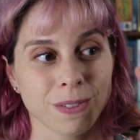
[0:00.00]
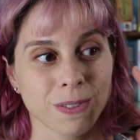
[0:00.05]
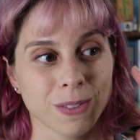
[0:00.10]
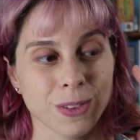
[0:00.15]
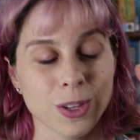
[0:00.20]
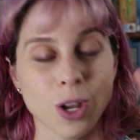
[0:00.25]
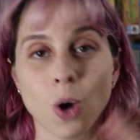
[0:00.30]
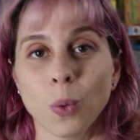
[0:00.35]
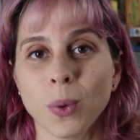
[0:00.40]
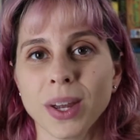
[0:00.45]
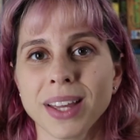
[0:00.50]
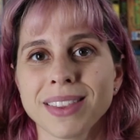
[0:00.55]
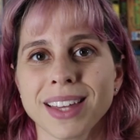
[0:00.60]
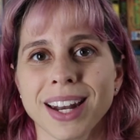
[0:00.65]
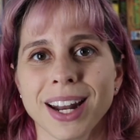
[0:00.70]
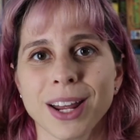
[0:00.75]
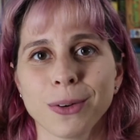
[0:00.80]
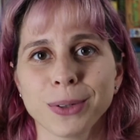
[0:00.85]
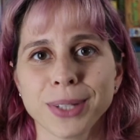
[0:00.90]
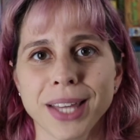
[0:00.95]
knowing
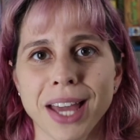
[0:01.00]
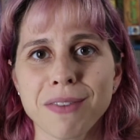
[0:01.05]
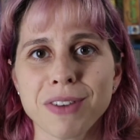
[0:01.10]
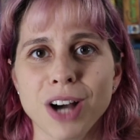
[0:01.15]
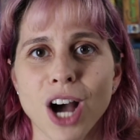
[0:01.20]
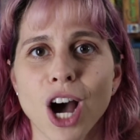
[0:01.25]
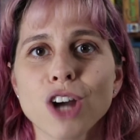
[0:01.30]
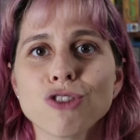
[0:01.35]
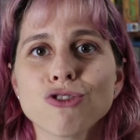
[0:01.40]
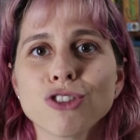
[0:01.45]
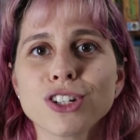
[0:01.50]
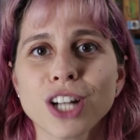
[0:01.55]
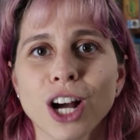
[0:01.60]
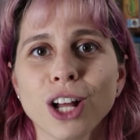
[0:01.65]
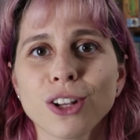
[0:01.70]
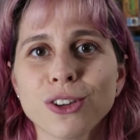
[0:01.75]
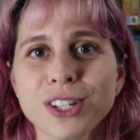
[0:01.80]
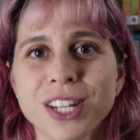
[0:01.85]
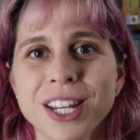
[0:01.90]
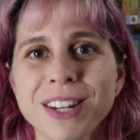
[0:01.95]
that I only have
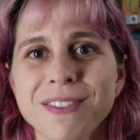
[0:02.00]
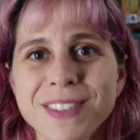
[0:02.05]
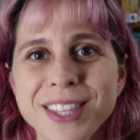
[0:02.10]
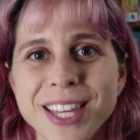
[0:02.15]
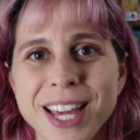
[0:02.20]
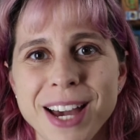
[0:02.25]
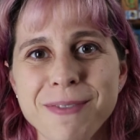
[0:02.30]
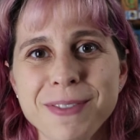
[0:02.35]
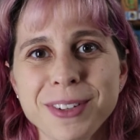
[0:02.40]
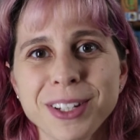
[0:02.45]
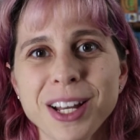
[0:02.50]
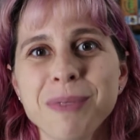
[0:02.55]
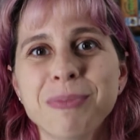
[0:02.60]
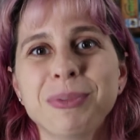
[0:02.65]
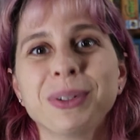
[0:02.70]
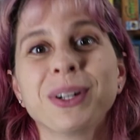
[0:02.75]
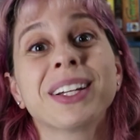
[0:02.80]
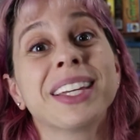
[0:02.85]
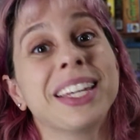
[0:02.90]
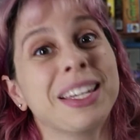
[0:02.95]
$100 in the
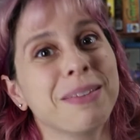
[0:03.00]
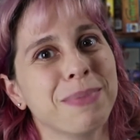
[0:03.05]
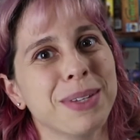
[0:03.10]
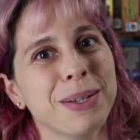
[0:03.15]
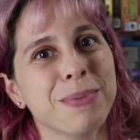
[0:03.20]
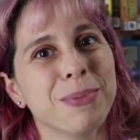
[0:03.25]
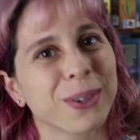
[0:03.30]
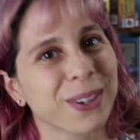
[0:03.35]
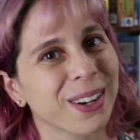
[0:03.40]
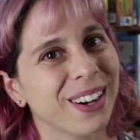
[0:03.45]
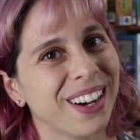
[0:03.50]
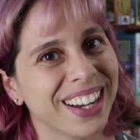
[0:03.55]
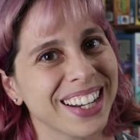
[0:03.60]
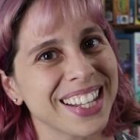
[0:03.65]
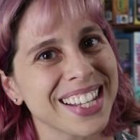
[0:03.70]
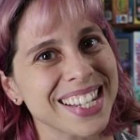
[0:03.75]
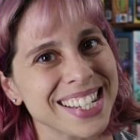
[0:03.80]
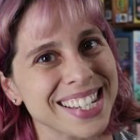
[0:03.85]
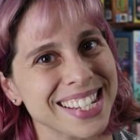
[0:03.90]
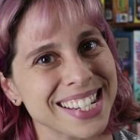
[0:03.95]
envelope will keep me more
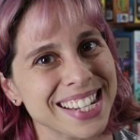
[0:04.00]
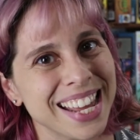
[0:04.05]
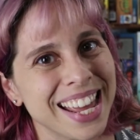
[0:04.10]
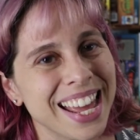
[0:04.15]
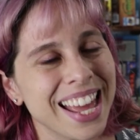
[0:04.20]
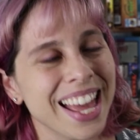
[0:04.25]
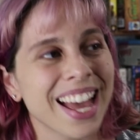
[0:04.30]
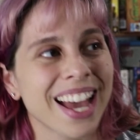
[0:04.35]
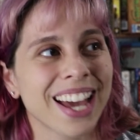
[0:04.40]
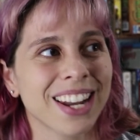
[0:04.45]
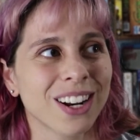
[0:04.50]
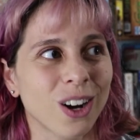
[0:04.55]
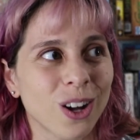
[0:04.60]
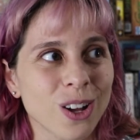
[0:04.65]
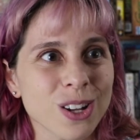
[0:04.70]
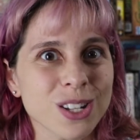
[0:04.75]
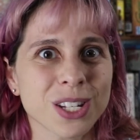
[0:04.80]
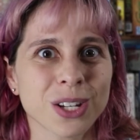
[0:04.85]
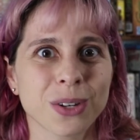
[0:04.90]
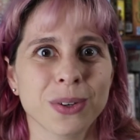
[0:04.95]
honest. And
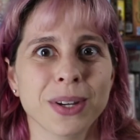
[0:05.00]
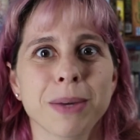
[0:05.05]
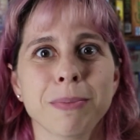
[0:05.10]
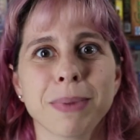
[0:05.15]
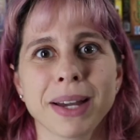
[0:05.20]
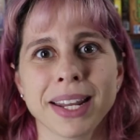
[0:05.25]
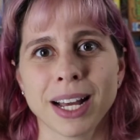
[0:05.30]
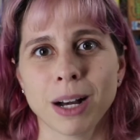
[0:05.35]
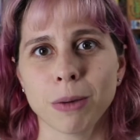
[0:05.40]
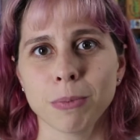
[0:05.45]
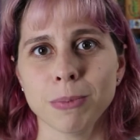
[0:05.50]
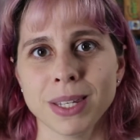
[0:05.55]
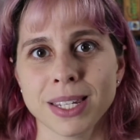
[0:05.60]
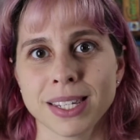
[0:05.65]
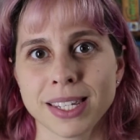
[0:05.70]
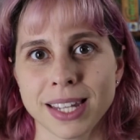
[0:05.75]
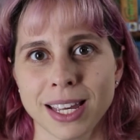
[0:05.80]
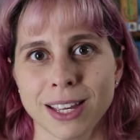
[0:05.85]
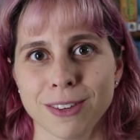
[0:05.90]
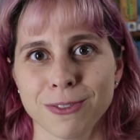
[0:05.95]
also it might help me
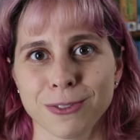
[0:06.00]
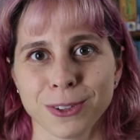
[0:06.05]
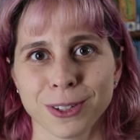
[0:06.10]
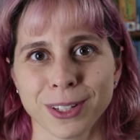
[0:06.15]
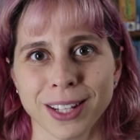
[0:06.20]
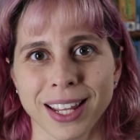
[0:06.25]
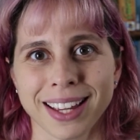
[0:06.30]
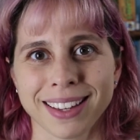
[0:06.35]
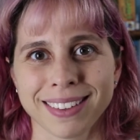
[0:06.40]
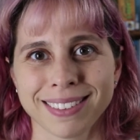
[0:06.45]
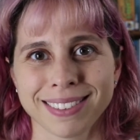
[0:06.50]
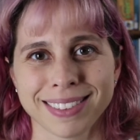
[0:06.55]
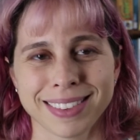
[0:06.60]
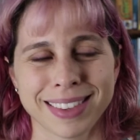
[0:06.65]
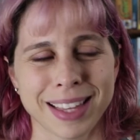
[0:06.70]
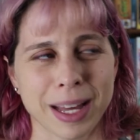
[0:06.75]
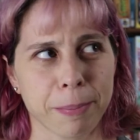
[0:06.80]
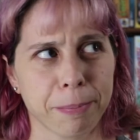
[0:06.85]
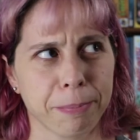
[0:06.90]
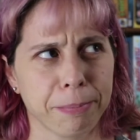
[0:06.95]
save for like
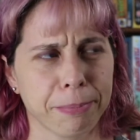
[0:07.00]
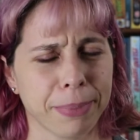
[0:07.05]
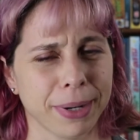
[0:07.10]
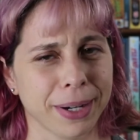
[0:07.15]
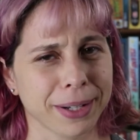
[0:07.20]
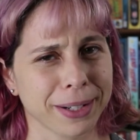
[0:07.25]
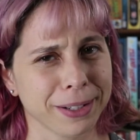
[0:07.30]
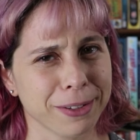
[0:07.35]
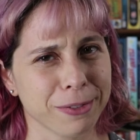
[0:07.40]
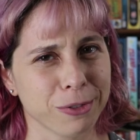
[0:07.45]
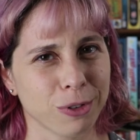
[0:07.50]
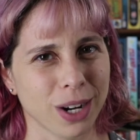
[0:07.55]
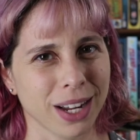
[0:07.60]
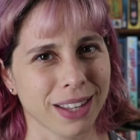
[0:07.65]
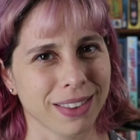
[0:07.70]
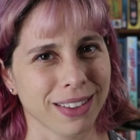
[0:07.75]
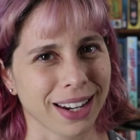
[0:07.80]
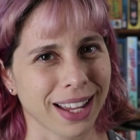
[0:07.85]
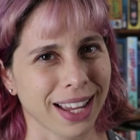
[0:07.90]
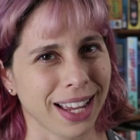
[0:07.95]
that bottle of
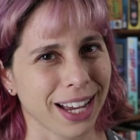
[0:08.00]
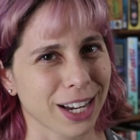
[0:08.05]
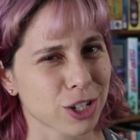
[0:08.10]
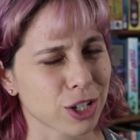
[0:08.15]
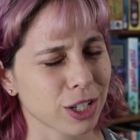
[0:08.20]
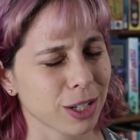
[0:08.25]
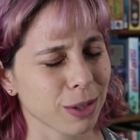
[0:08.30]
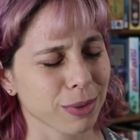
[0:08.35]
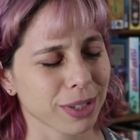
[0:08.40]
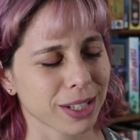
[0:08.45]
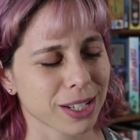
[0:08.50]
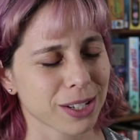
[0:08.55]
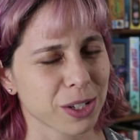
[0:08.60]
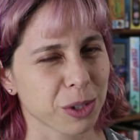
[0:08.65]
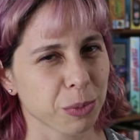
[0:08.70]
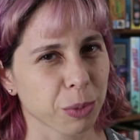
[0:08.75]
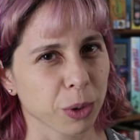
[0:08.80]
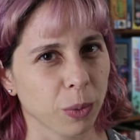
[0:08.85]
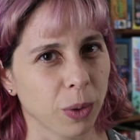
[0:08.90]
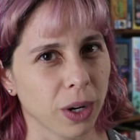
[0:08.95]
wine that I actually really
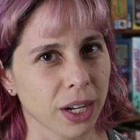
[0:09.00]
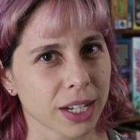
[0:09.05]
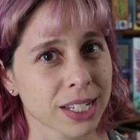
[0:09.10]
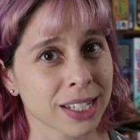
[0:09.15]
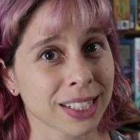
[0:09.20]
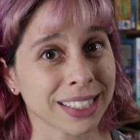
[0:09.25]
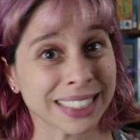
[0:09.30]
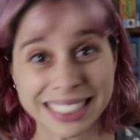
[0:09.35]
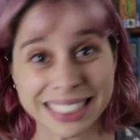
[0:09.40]
super want.